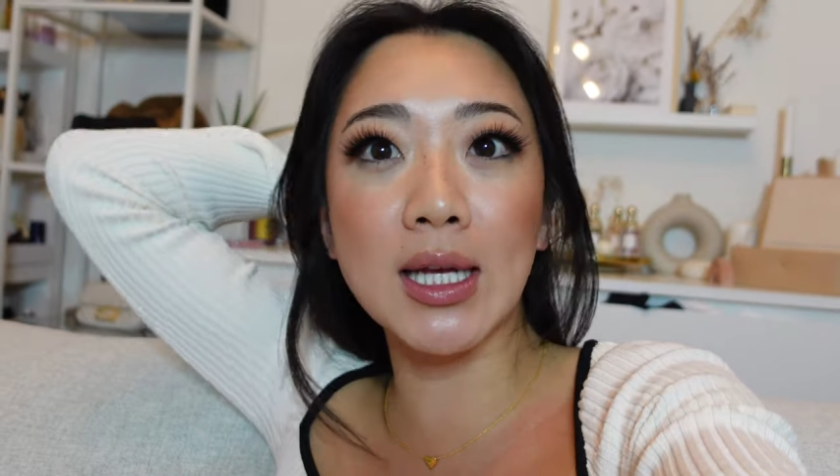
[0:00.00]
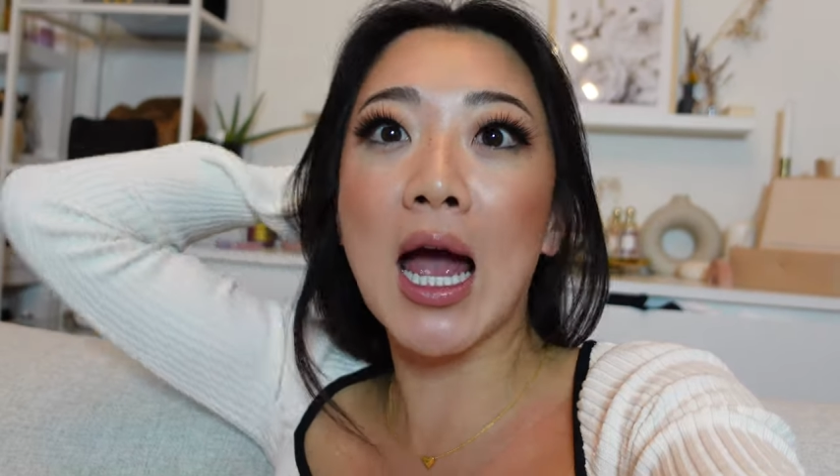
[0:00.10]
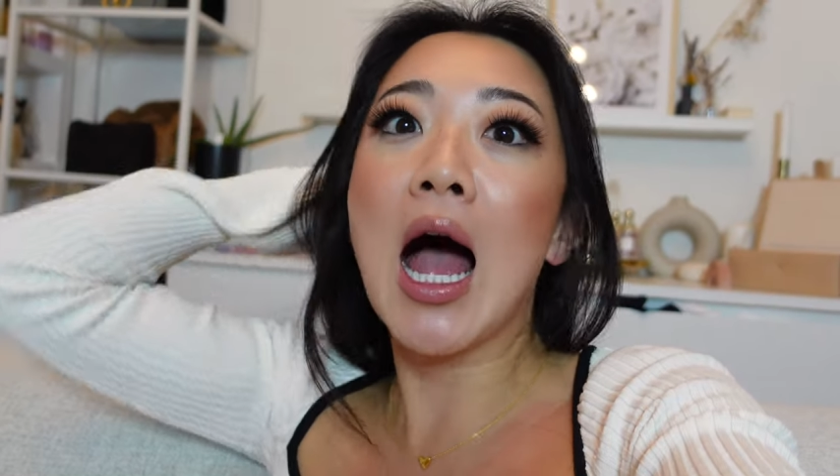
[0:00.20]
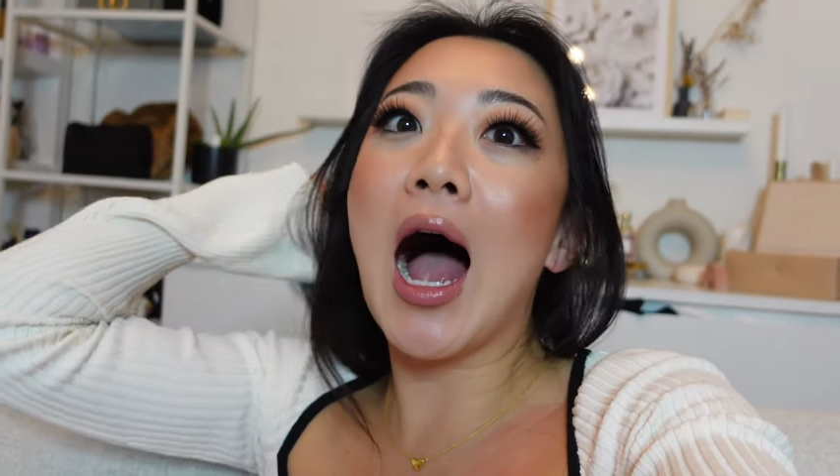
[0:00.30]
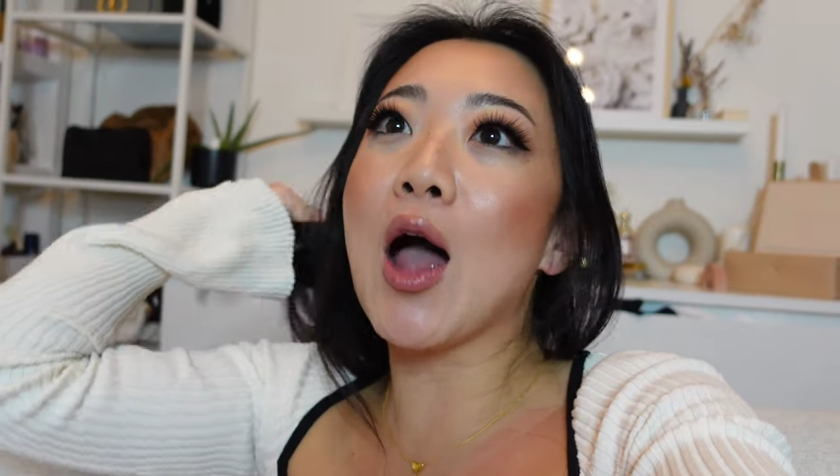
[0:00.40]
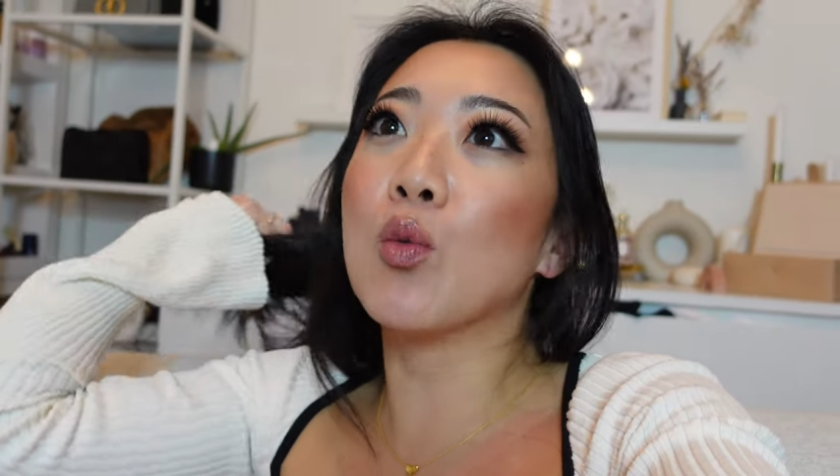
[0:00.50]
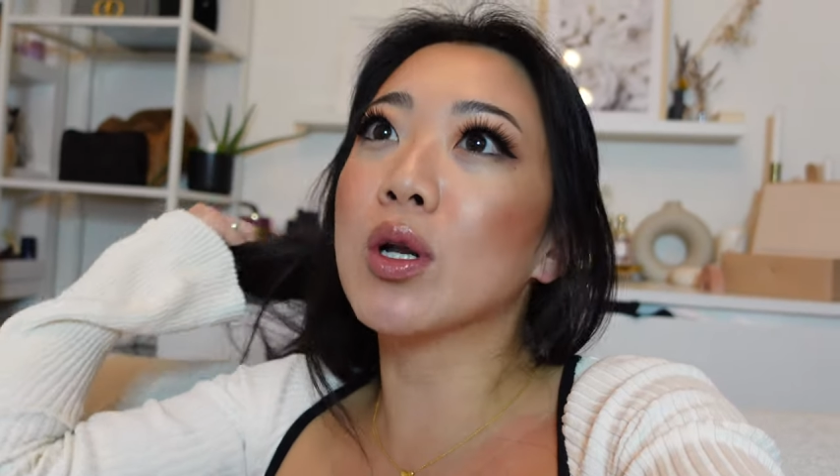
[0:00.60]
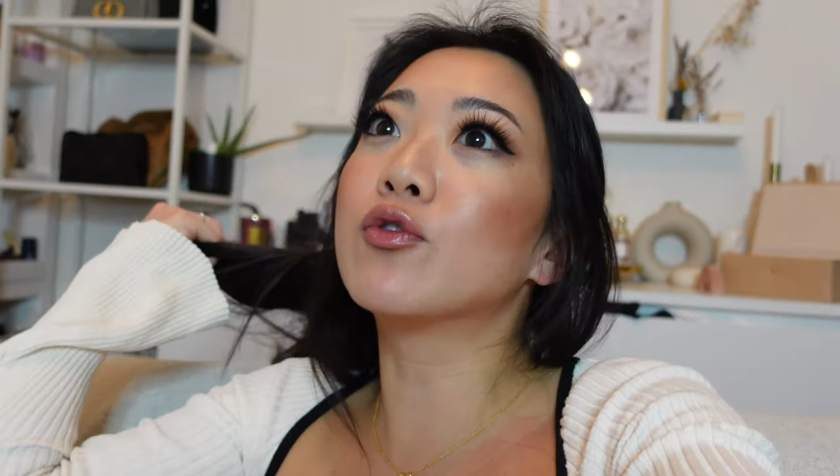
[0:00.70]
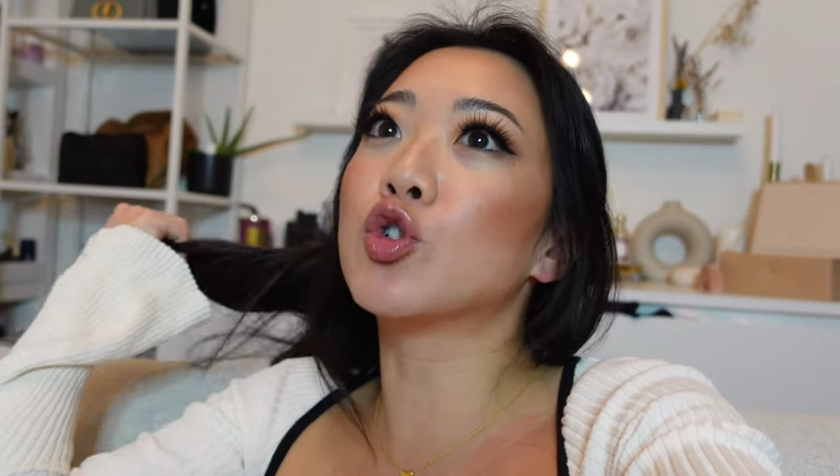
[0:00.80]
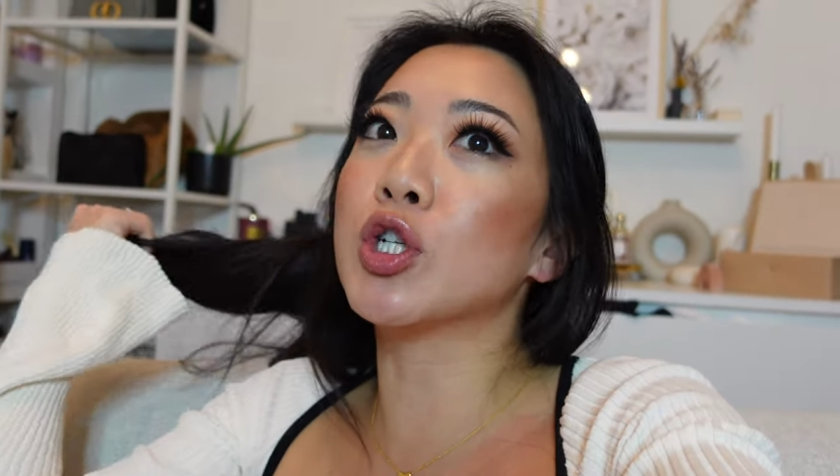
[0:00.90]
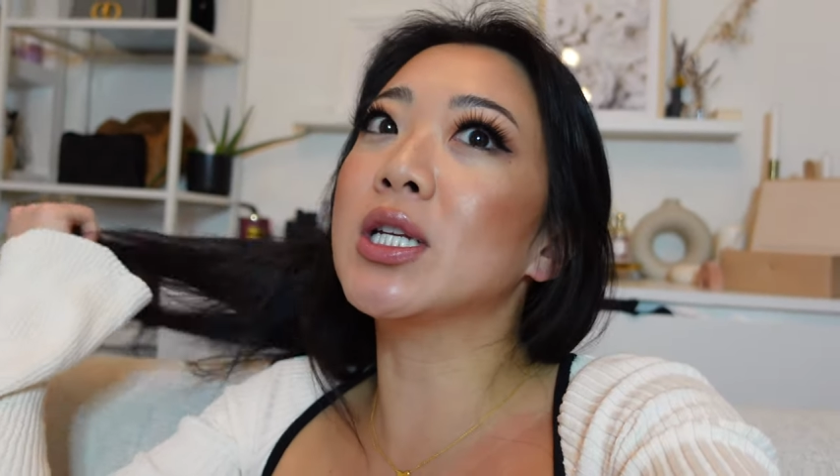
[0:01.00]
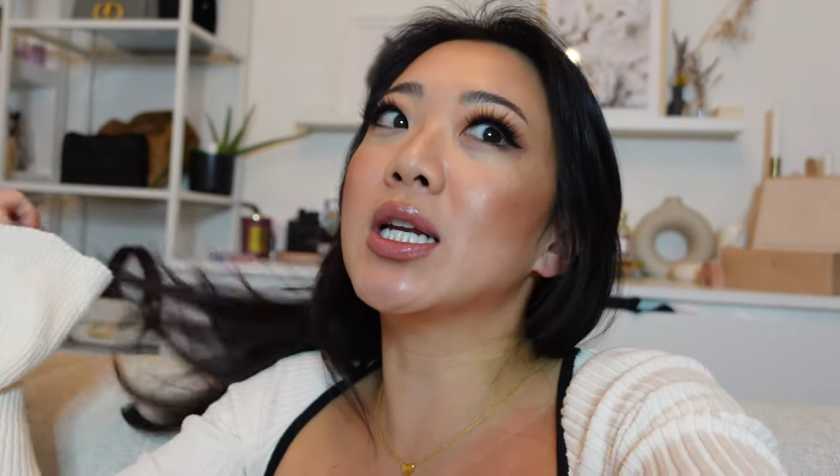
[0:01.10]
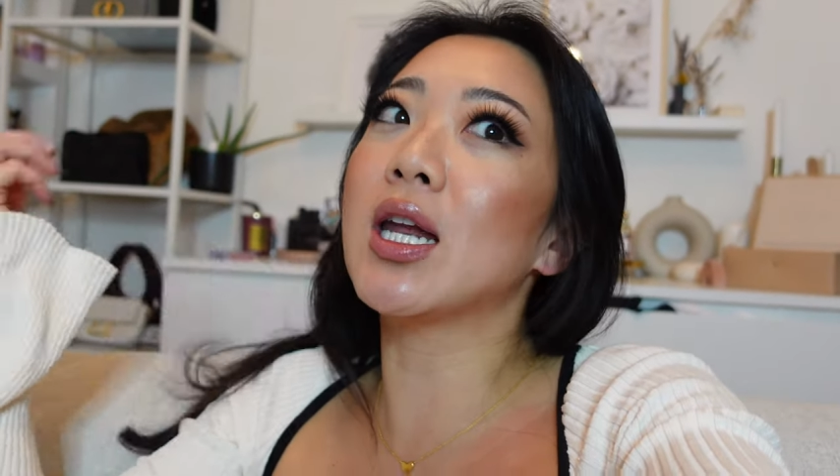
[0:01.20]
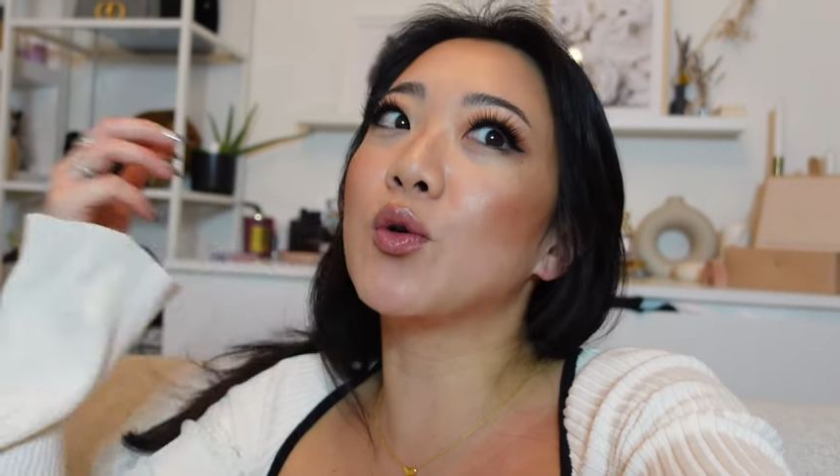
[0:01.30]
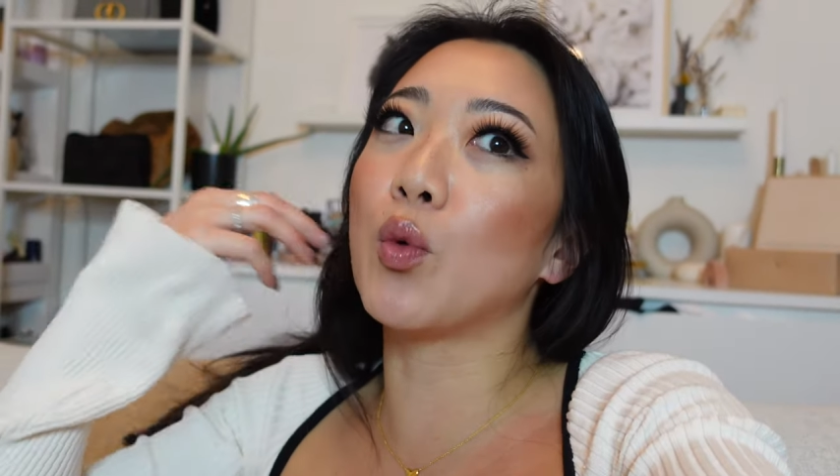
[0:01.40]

Like I would have treated it